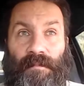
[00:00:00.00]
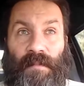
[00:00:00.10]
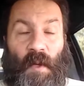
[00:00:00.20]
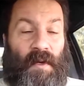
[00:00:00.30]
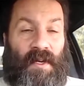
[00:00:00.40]

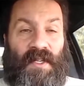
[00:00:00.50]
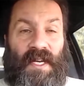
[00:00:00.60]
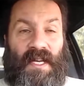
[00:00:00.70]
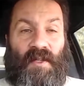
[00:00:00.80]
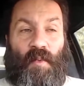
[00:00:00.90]
We
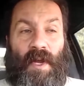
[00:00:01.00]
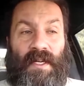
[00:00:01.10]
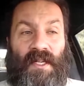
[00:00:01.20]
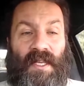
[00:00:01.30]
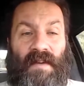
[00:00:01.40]
understand
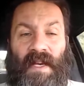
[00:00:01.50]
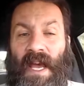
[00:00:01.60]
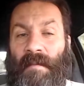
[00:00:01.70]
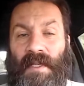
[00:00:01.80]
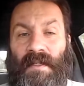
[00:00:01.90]
wage theft
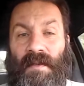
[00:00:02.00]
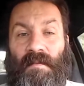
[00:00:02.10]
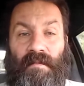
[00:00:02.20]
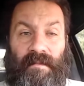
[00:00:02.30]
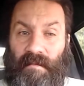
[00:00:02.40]
happens,
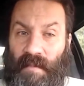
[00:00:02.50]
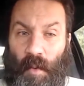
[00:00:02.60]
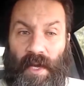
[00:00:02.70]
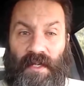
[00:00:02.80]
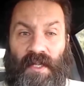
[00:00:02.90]
but
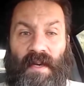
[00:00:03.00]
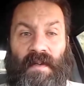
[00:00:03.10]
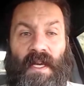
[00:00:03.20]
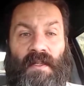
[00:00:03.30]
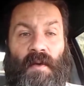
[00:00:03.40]
wage theft
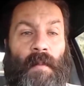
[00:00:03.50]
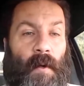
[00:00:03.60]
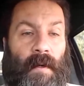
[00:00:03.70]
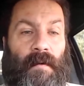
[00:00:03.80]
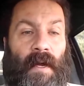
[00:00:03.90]
gets
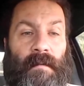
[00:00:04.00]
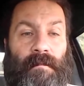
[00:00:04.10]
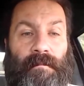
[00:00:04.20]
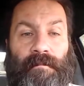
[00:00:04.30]
reported, right?